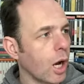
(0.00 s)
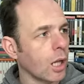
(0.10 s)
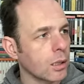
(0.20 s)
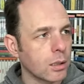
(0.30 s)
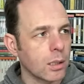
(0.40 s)

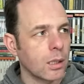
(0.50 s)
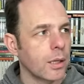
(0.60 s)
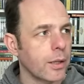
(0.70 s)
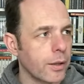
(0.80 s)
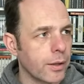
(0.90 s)
cull
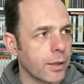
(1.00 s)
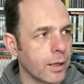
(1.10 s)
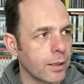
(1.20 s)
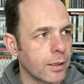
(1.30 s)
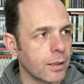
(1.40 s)

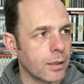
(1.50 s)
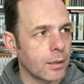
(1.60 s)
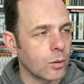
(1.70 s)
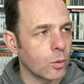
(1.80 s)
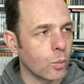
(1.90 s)
the
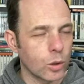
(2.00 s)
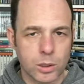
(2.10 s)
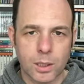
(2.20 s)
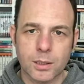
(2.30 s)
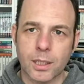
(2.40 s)

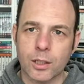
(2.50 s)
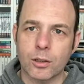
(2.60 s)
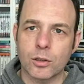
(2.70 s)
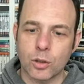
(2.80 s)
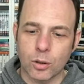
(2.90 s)
watch list a
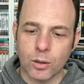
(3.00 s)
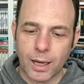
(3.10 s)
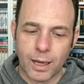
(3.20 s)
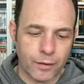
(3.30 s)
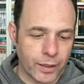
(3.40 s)
good chunk.
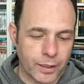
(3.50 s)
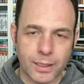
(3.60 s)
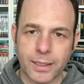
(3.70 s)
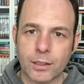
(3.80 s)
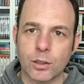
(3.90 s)
If I
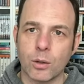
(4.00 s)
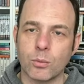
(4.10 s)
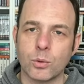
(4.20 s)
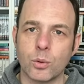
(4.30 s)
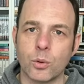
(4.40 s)
could get
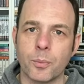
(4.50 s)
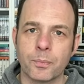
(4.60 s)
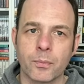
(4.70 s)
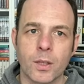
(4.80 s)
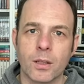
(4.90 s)
down to
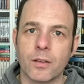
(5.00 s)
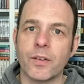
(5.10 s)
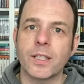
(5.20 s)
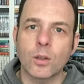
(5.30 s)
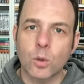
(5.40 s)

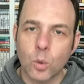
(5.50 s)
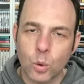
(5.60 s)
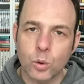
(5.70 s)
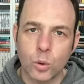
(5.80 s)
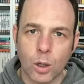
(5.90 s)
very
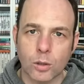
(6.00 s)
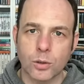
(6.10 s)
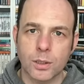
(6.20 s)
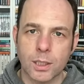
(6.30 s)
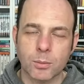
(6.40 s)
low
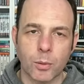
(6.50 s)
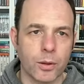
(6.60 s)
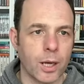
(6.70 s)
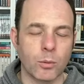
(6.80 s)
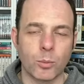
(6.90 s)
200s this
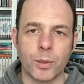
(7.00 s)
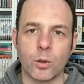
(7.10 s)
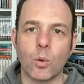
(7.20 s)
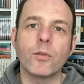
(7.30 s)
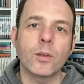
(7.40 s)
month, I will
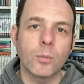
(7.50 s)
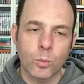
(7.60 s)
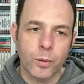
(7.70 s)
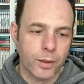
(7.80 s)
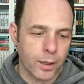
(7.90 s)
be over the
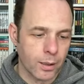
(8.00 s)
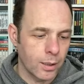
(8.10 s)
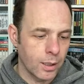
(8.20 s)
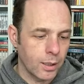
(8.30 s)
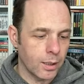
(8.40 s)
moon with that.
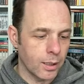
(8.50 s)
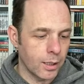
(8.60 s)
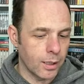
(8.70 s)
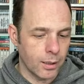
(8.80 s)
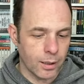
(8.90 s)

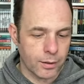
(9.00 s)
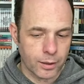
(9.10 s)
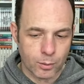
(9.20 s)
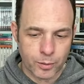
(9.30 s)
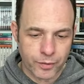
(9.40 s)
I think
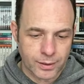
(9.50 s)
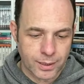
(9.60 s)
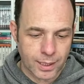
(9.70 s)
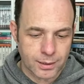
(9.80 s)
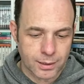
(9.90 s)
that would be
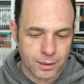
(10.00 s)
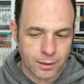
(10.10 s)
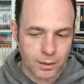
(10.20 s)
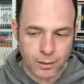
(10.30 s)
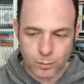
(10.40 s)

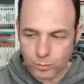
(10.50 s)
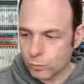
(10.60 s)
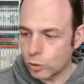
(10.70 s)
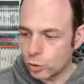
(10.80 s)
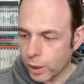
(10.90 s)
fantastic, and
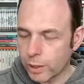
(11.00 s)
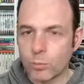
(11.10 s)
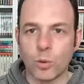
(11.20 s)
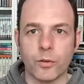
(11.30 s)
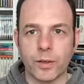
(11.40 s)
try
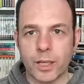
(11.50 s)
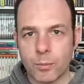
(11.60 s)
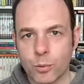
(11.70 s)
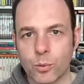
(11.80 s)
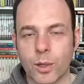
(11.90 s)
and move
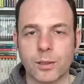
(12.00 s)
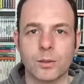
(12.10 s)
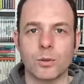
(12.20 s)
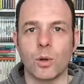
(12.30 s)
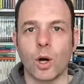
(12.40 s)
April
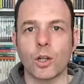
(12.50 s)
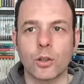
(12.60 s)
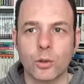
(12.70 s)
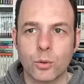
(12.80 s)
into under